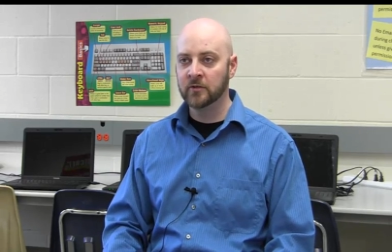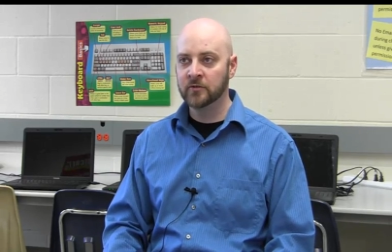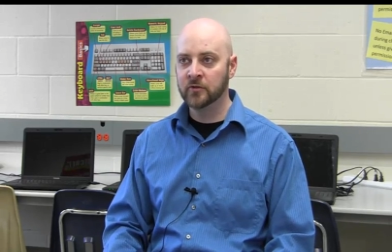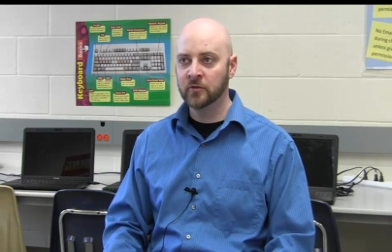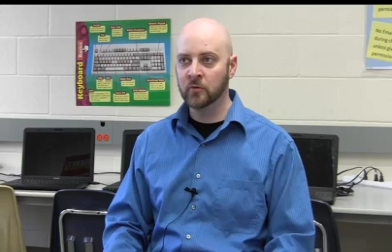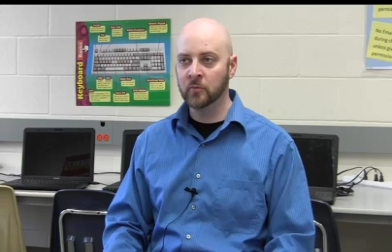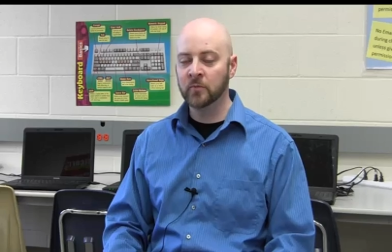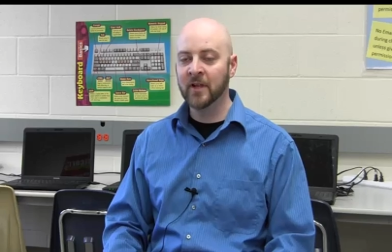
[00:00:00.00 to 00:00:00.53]

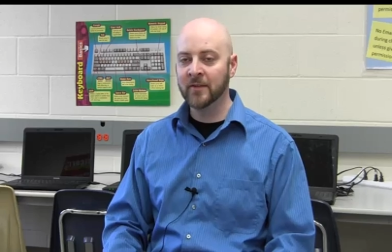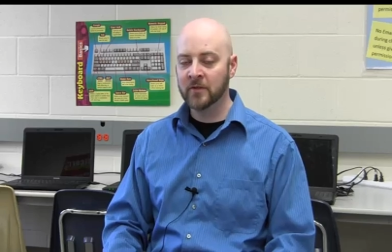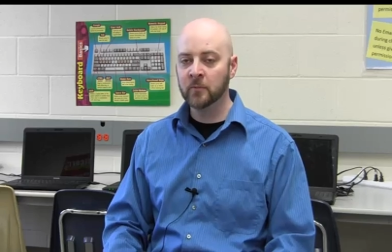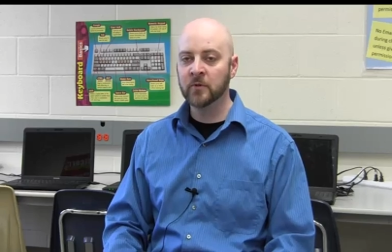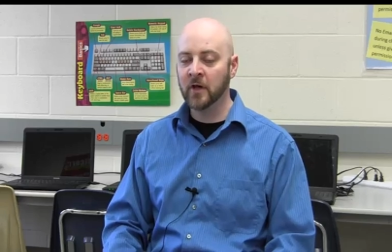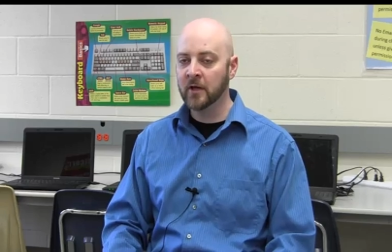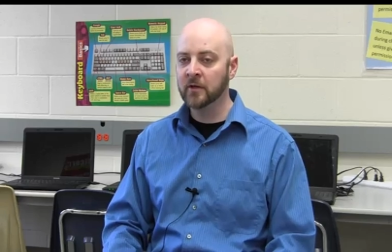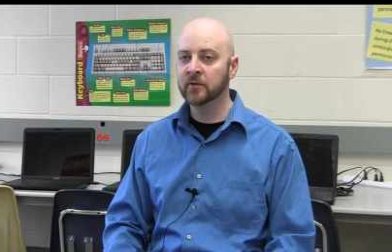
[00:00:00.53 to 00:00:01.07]
to get
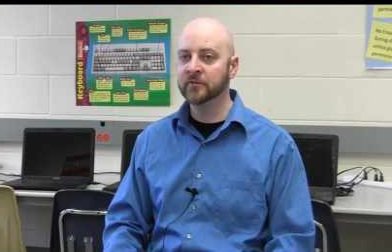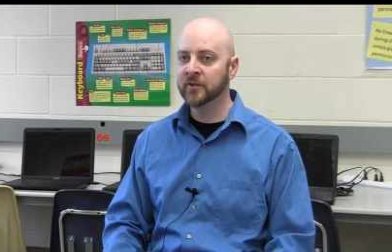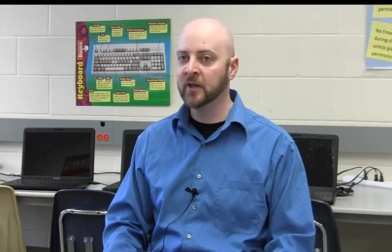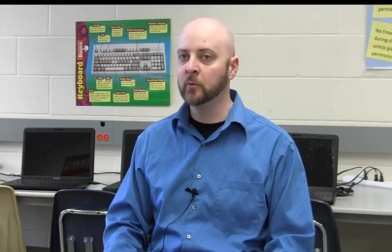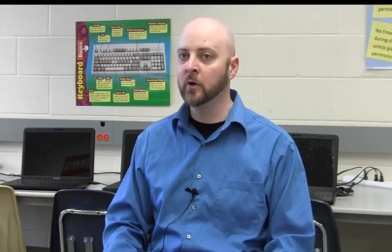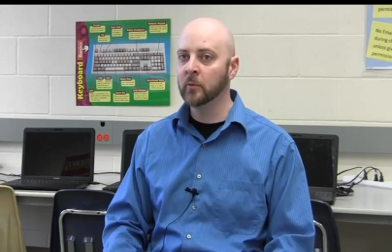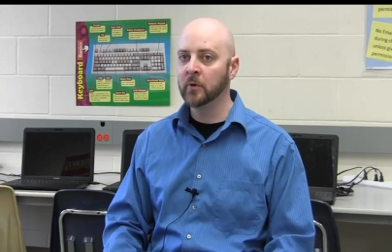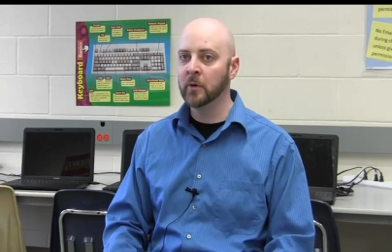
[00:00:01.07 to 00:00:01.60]
them to understand
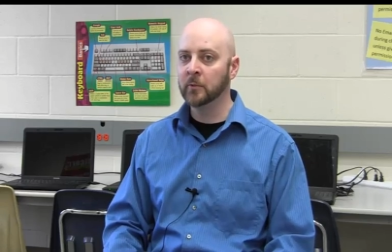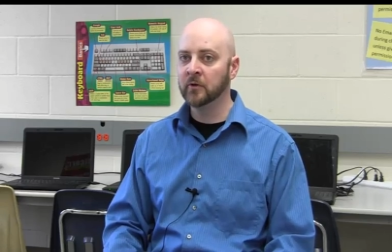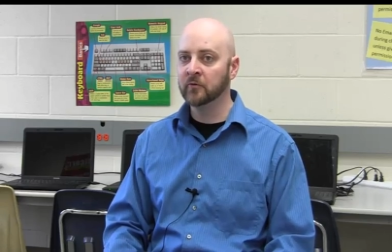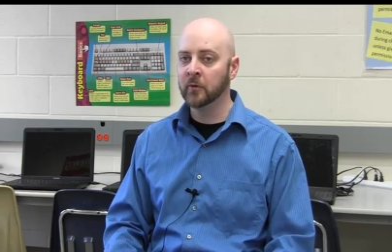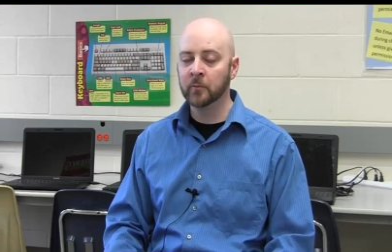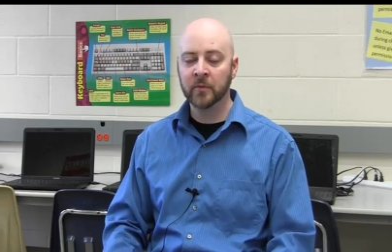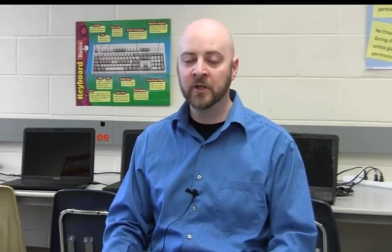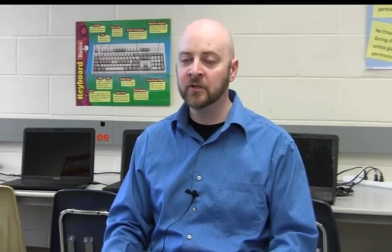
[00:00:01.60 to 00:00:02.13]
where I'm coming
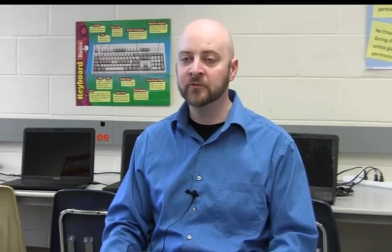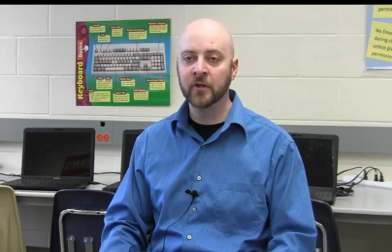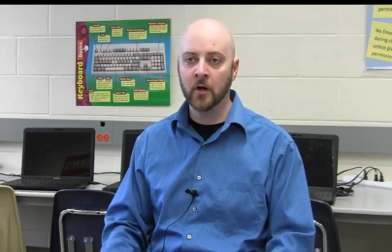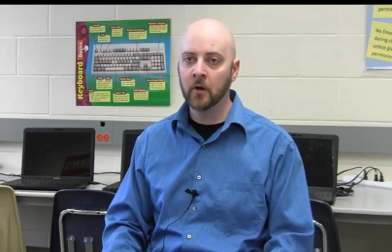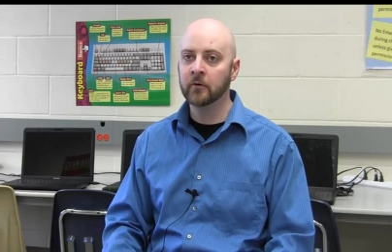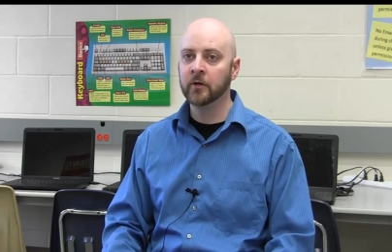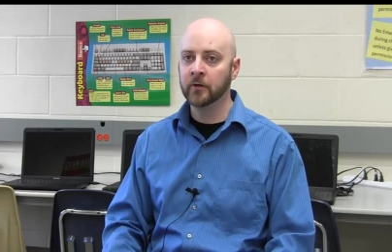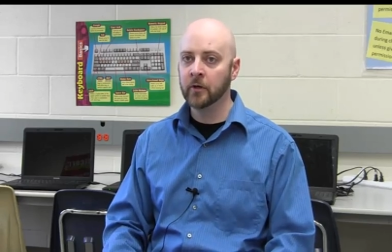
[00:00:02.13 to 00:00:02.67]
from because they
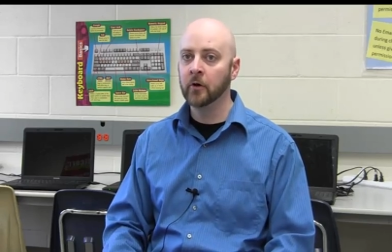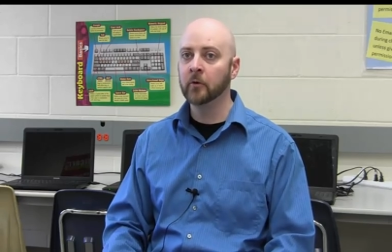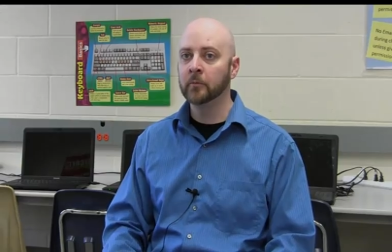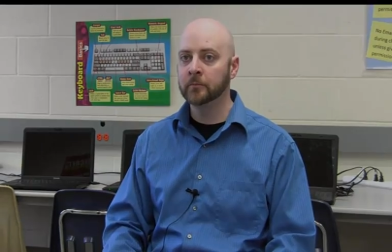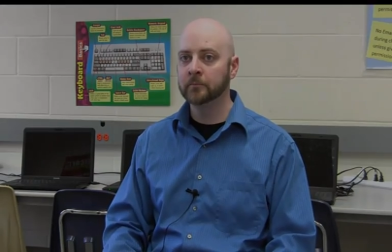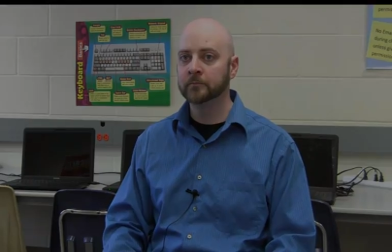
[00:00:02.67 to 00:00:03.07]
already know.